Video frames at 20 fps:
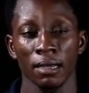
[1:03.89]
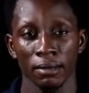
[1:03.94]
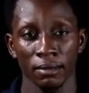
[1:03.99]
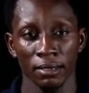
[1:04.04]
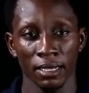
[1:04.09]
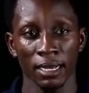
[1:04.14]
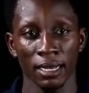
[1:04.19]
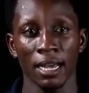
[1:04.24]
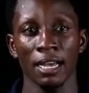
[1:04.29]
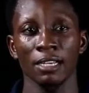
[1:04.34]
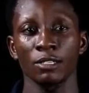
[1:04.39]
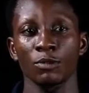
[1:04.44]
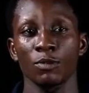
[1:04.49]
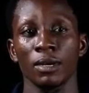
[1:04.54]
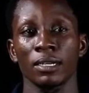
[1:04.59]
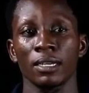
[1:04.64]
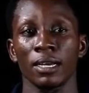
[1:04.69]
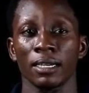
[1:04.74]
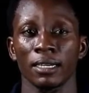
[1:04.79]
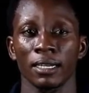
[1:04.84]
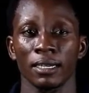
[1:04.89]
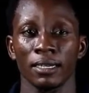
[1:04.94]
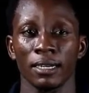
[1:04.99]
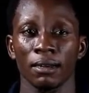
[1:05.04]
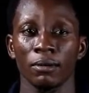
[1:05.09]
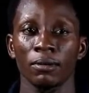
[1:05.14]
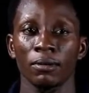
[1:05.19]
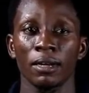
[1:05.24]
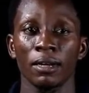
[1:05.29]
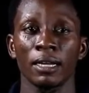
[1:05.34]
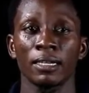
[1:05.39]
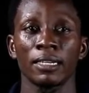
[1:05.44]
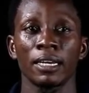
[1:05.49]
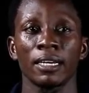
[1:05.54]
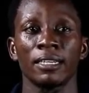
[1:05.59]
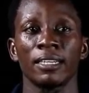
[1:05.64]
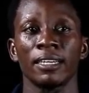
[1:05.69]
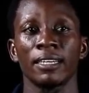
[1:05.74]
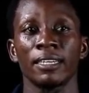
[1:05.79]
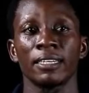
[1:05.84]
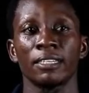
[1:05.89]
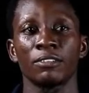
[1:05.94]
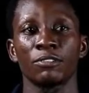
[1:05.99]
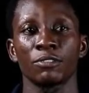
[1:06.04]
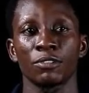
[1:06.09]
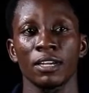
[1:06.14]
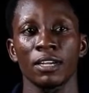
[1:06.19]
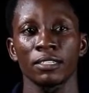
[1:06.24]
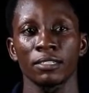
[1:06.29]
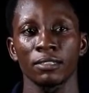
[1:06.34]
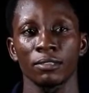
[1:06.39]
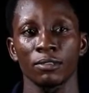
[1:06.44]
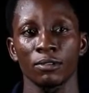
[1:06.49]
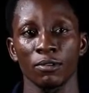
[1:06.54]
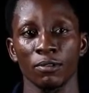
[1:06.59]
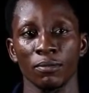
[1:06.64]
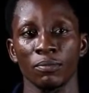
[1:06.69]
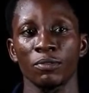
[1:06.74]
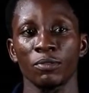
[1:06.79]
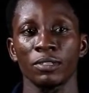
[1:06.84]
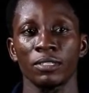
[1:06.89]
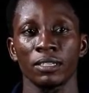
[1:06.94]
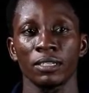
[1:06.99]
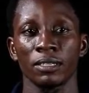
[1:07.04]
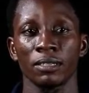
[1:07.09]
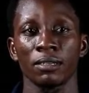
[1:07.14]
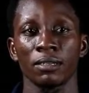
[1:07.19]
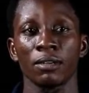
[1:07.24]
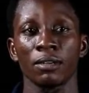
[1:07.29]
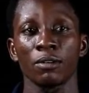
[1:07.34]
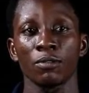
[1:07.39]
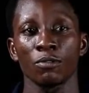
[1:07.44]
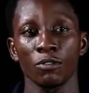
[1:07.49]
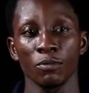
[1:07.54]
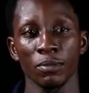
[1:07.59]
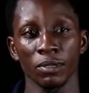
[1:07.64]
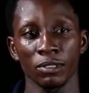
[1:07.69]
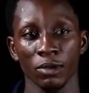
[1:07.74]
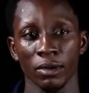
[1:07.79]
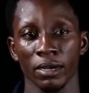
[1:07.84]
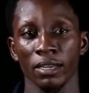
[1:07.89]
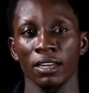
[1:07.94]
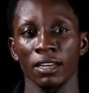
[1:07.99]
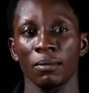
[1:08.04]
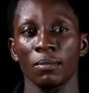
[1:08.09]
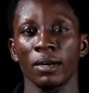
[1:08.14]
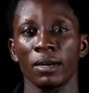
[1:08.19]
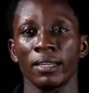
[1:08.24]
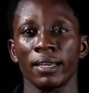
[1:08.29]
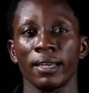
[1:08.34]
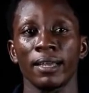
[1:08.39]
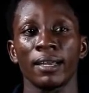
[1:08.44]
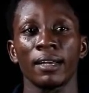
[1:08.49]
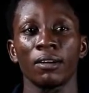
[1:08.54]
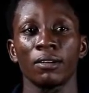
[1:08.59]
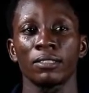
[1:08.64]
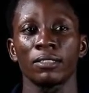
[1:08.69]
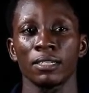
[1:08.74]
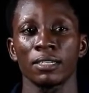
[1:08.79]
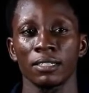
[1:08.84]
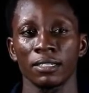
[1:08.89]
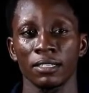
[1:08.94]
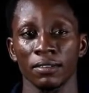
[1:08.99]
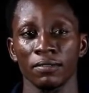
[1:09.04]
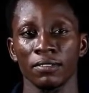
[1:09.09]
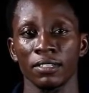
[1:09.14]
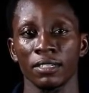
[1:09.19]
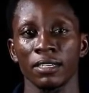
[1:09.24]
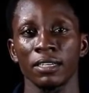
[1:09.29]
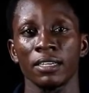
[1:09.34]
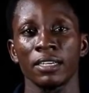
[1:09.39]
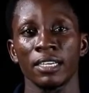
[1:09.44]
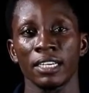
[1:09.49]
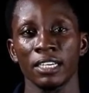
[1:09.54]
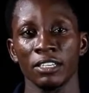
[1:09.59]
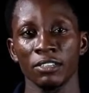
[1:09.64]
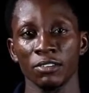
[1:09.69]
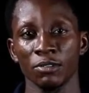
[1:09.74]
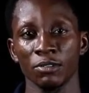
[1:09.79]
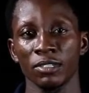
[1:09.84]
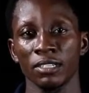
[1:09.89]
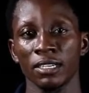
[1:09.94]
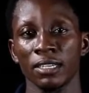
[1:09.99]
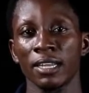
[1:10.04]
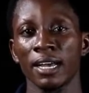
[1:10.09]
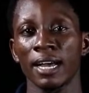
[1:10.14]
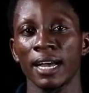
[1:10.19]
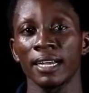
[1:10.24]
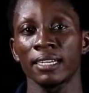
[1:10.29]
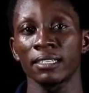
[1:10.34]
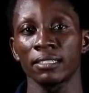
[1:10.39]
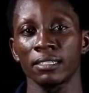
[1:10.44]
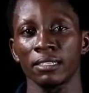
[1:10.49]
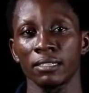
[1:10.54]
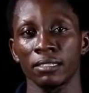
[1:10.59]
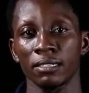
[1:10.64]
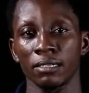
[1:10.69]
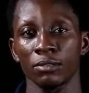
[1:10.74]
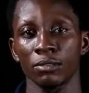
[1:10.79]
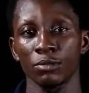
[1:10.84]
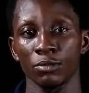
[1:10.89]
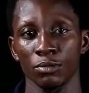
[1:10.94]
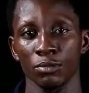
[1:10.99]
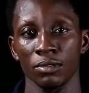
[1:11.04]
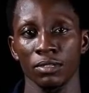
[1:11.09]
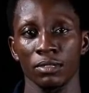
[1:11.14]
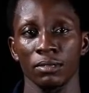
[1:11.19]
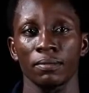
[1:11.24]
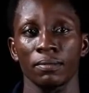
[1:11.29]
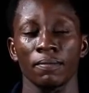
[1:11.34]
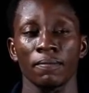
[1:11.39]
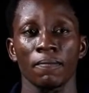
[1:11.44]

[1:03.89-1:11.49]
The last one under the Introduction to Computing, we'll be talking about the health and safety in using ICT tools.